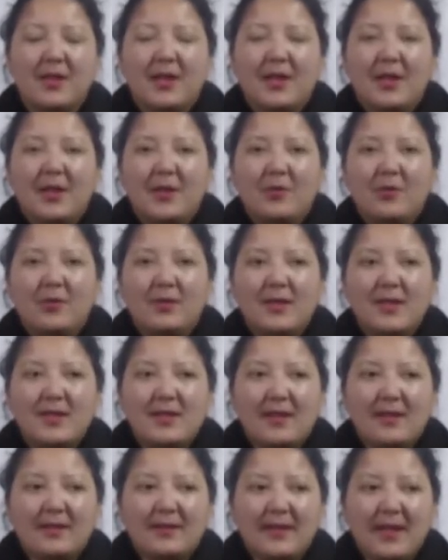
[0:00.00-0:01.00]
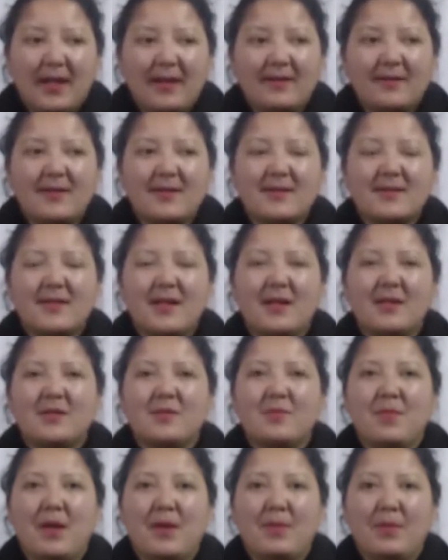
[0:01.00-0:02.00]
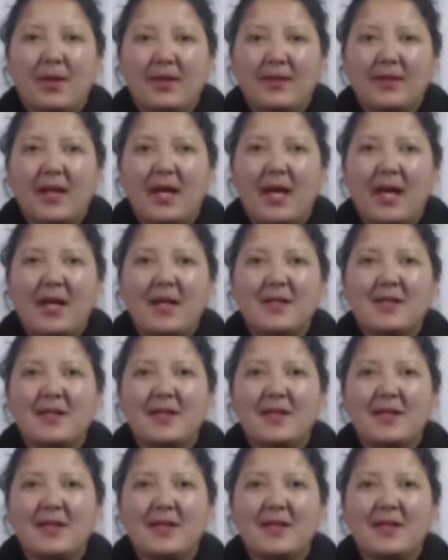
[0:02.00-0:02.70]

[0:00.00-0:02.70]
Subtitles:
These are the characters that my mother had,